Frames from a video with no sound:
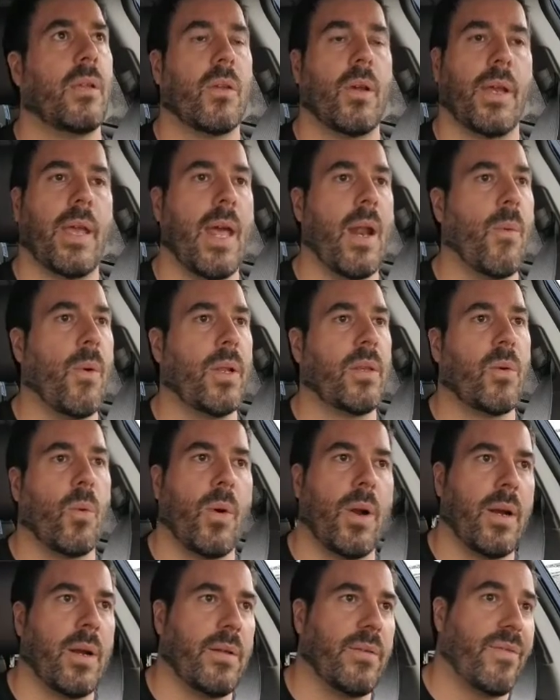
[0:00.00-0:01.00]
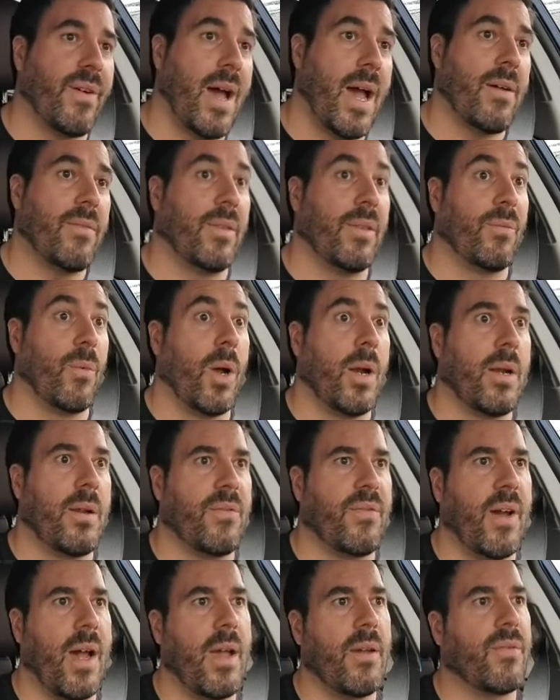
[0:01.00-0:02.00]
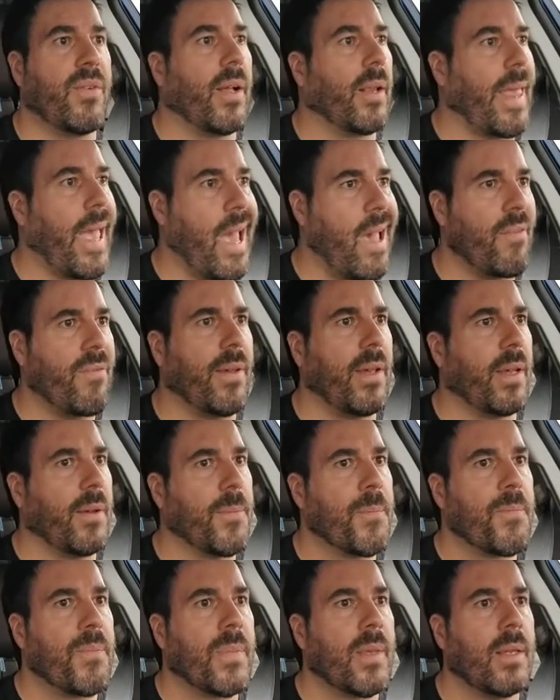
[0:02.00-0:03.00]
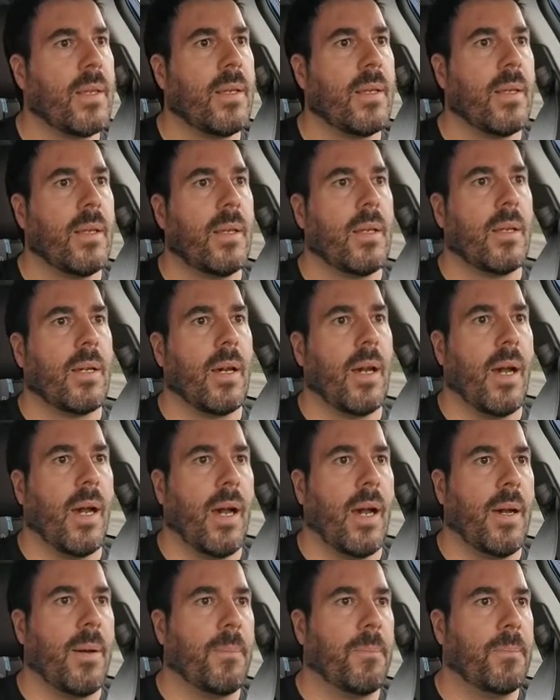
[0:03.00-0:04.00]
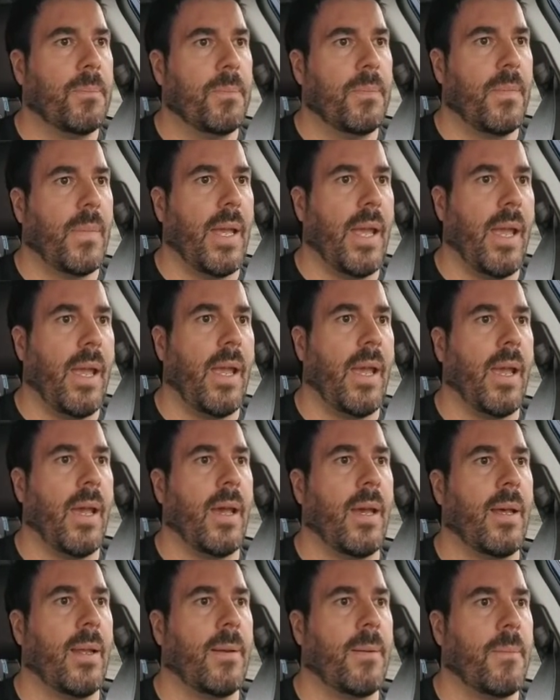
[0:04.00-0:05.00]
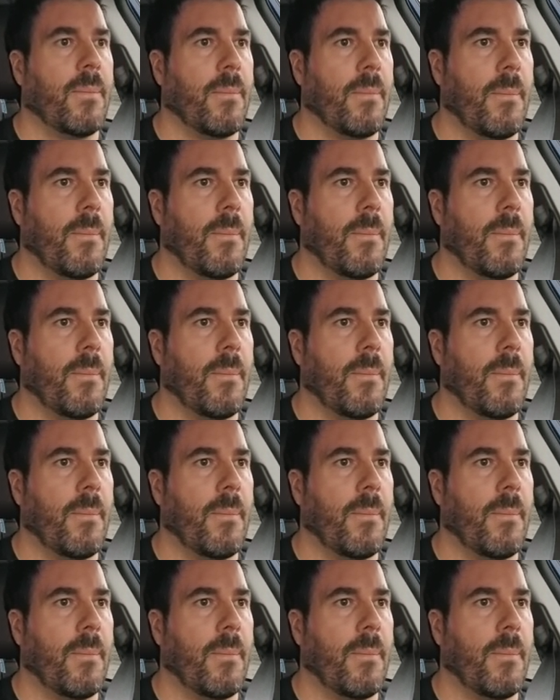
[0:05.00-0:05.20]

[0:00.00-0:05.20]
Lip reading: So again, I went to 185, and 185 felt heavy. And